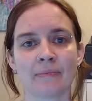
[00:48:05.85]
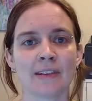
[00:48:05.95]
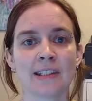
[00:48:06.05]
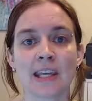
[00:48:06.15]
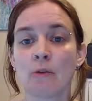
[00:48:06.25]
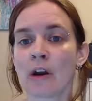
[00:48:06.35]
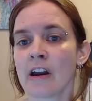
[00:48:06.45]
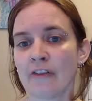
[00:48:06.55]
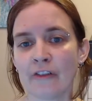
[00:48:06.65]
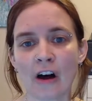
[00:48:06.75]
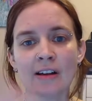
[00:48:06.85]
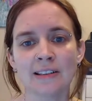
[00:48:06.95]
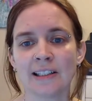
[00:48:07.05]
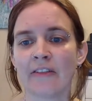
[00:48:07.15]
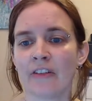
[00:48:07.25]
see where it
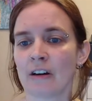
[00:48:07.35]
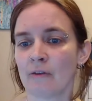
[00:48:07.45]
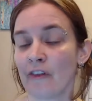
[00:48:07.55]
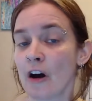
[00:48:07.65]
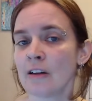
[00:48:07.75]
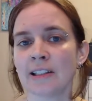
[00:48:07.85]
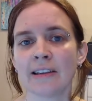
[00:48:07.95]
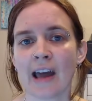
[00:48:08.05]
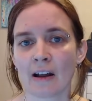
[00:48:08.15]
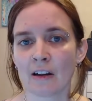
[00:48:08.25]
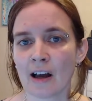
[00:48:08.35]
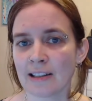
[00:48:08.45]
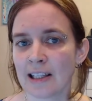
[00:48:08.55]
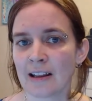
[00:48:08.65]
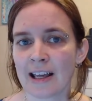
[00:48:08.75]
falls, see if it falls in that
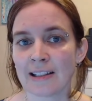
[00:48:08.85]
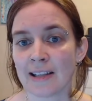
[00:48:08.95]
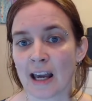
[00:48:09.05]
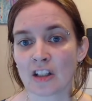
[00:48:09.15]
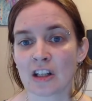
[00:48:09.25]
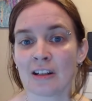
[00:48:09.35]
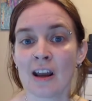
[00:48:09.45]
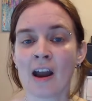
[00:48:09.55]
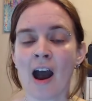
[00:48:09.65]
glossy glaze section,